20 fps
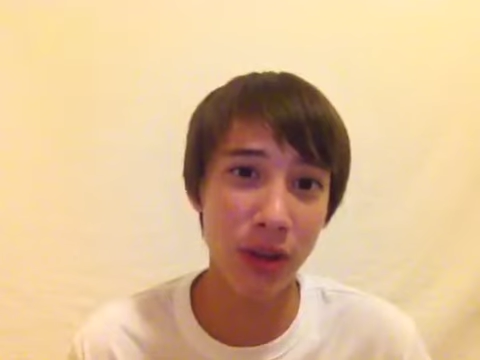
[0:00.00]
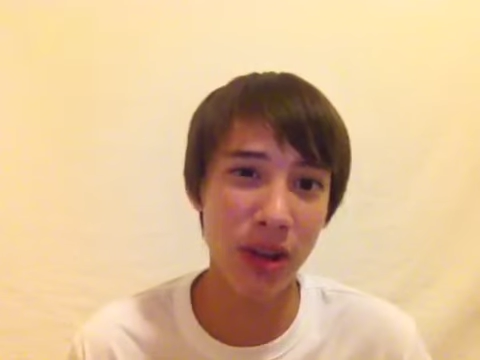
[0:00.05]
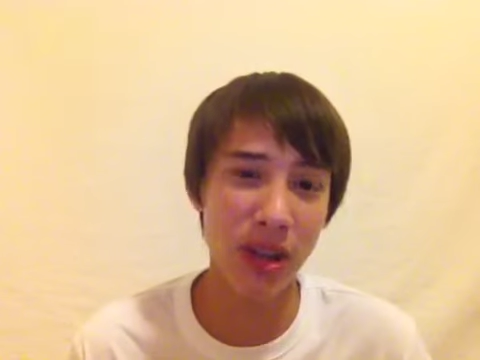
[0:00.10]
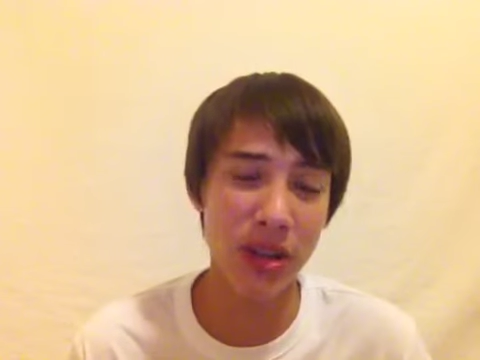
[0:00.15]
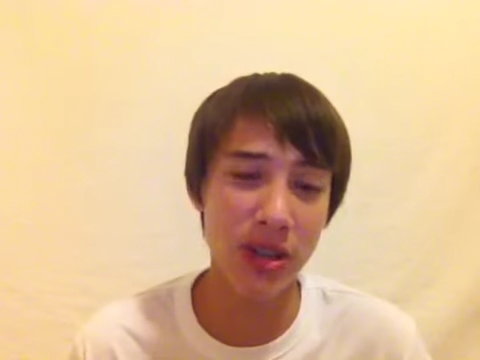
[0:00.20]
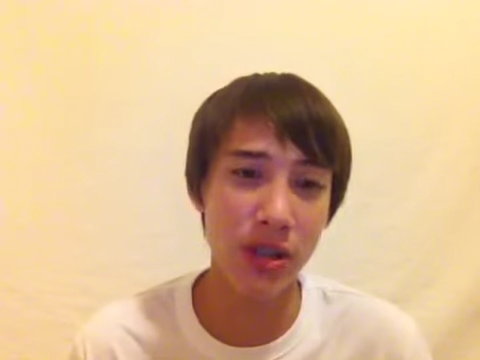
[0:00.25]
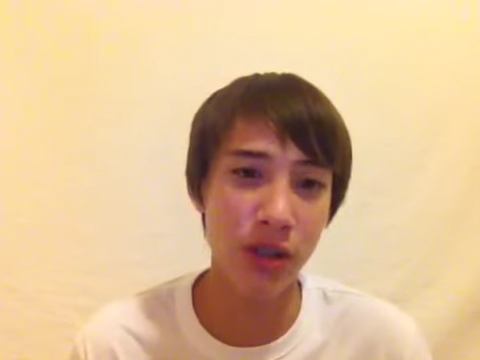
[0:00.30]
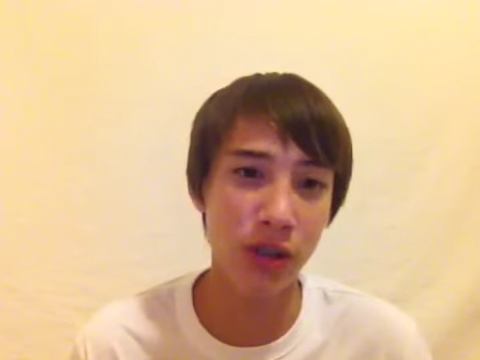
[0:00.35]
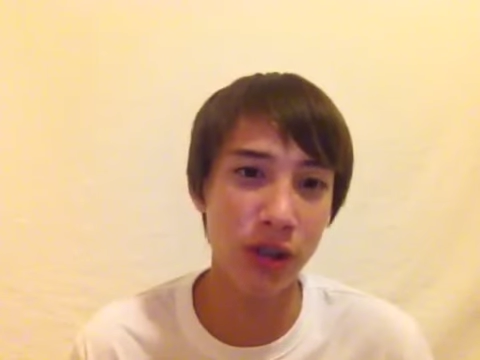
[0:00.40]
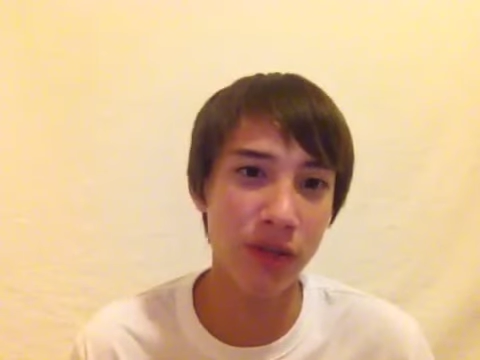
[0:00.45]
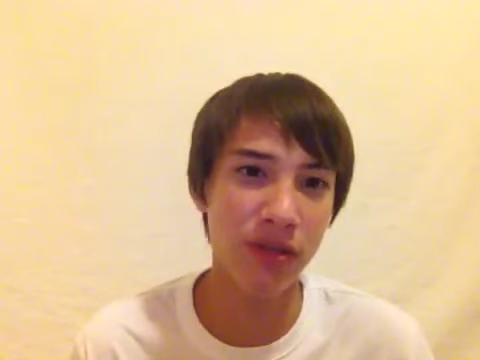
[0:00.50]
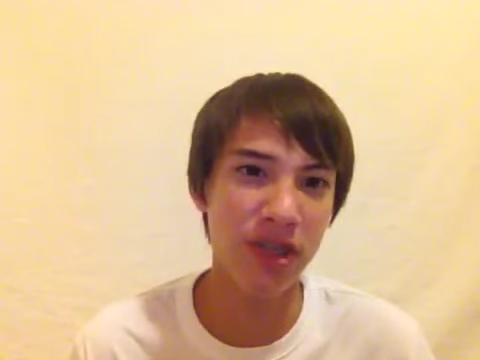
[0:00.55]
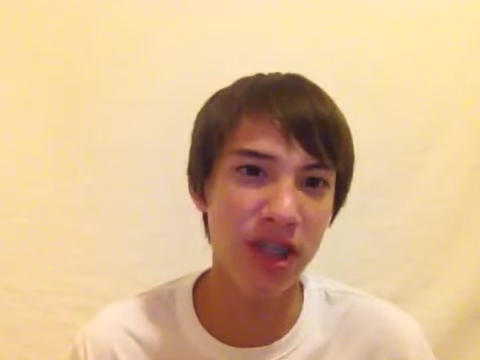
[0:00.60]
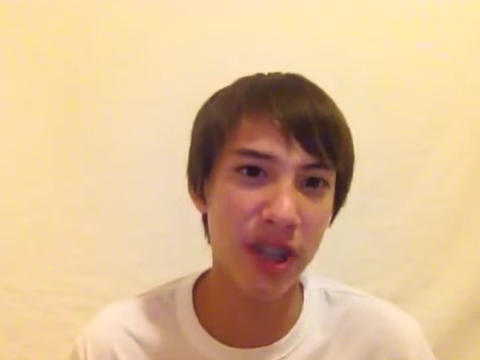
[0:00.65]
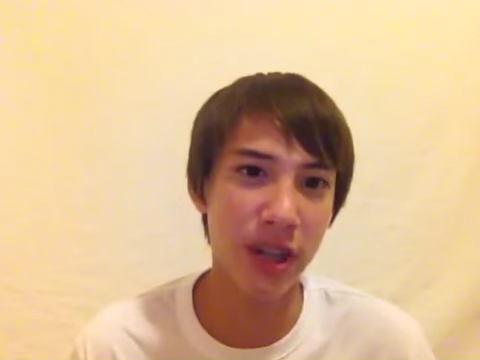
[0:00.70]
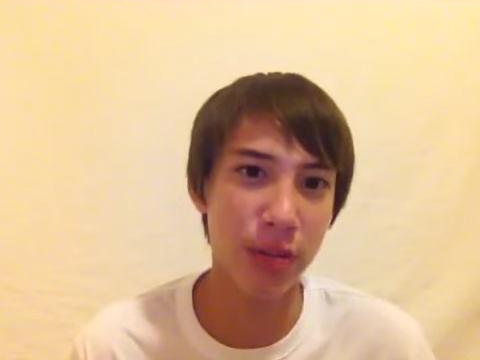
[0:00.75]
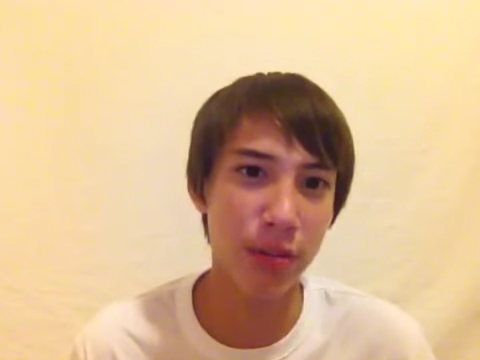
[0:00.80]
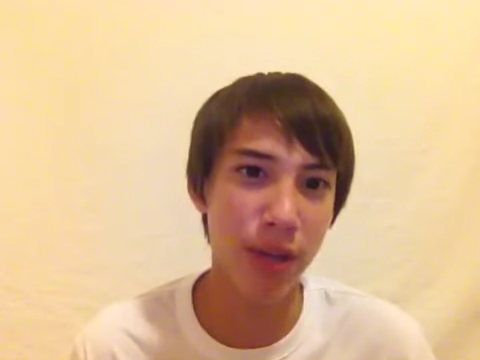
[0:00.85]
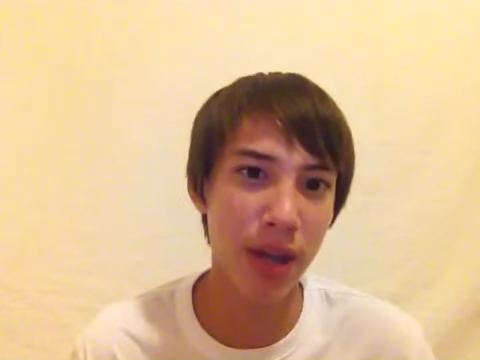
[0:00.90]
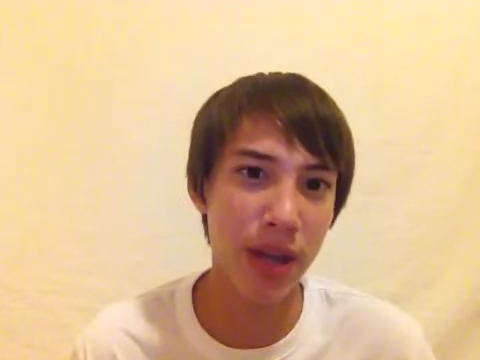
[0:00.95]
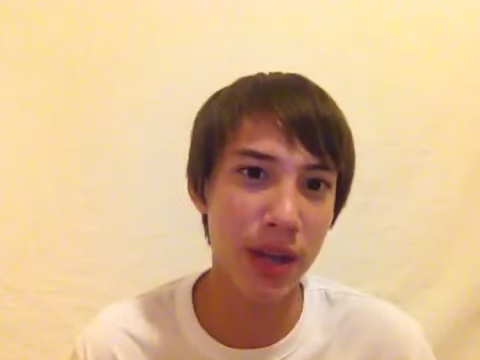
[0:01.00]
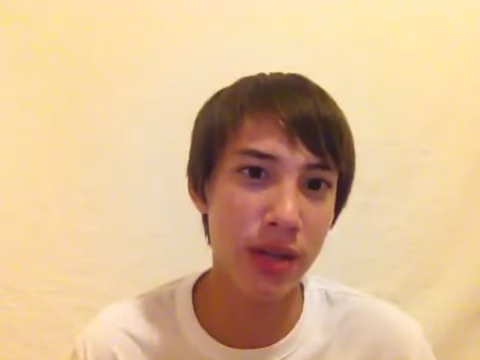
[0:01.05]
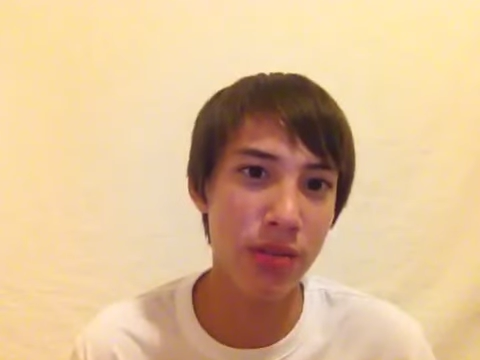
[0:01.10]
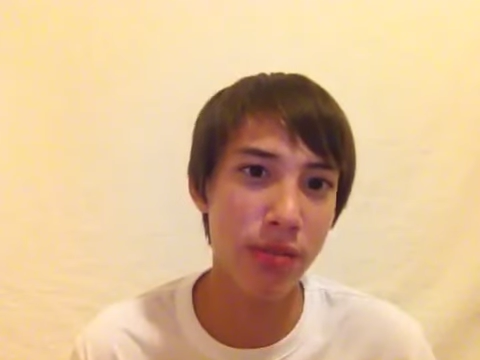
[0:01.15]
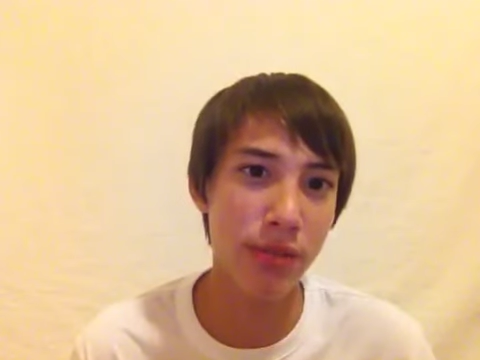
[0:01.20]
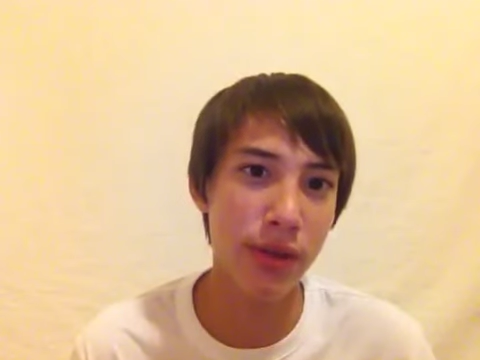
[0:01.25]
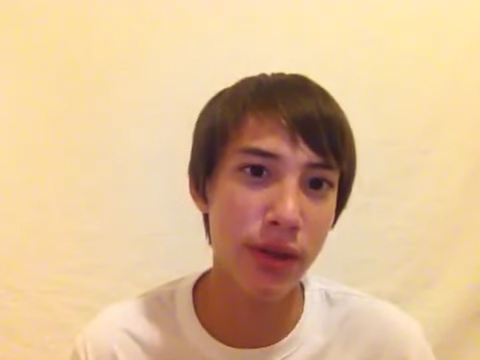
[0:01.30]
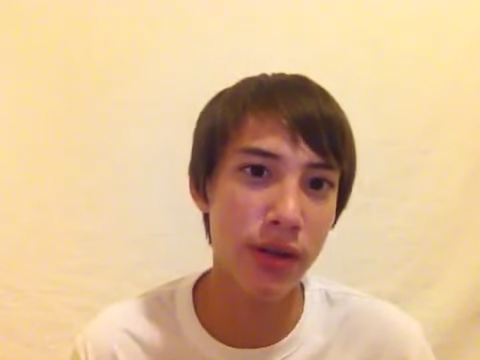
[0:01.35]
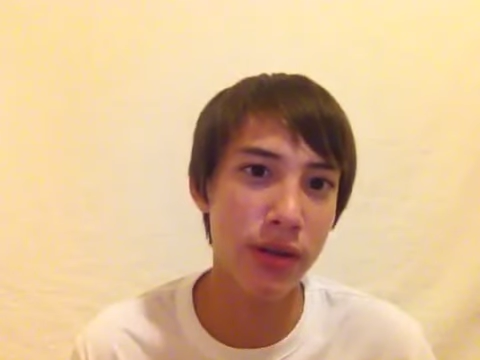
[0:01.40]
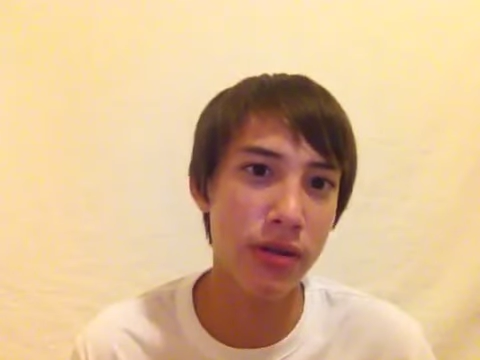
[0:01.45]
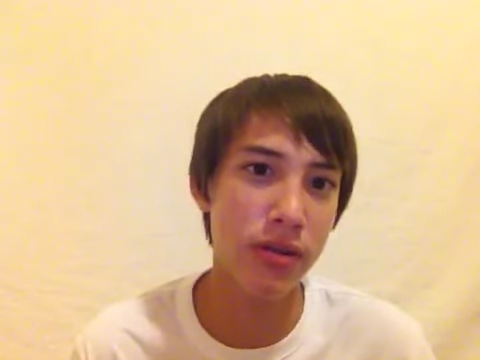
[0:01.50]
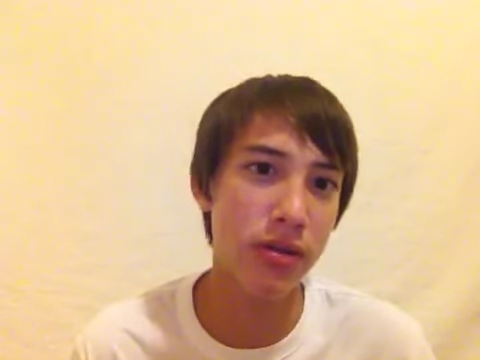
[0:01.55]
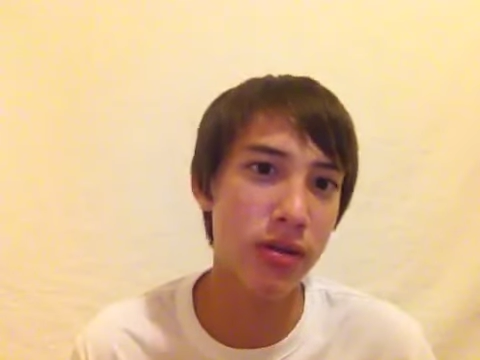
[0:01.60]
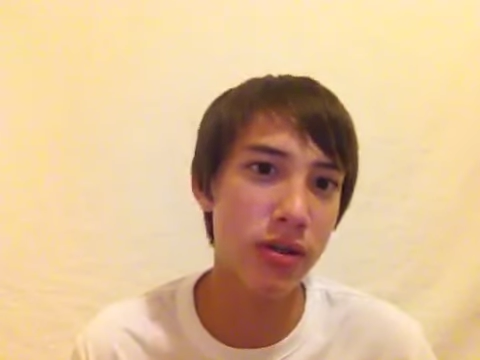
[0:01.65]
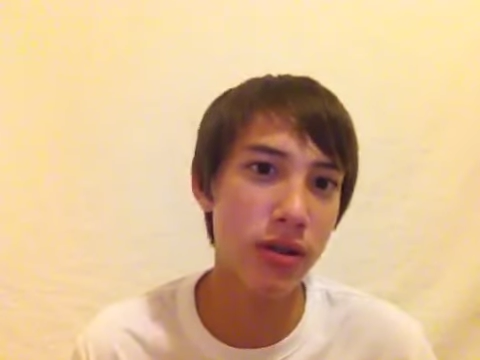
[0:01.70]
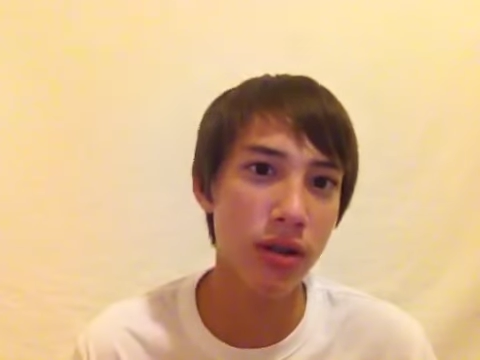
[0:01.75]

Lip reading: Unless you're living in a basement